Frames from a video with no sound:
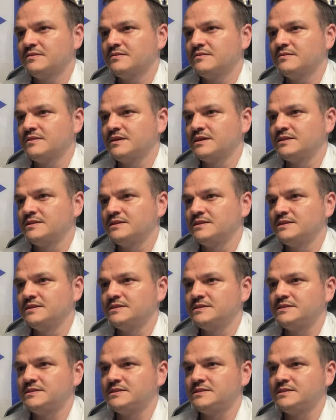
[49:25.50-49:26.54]
that he
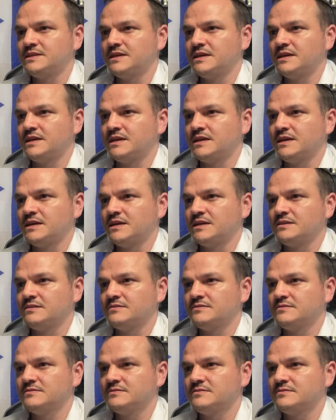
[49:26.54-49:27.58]
said
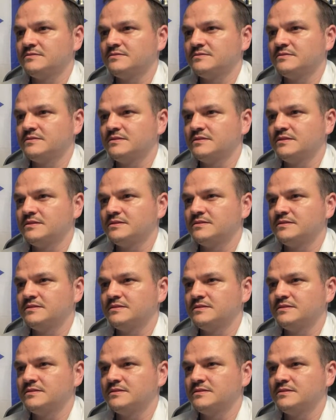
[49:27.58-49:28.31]
that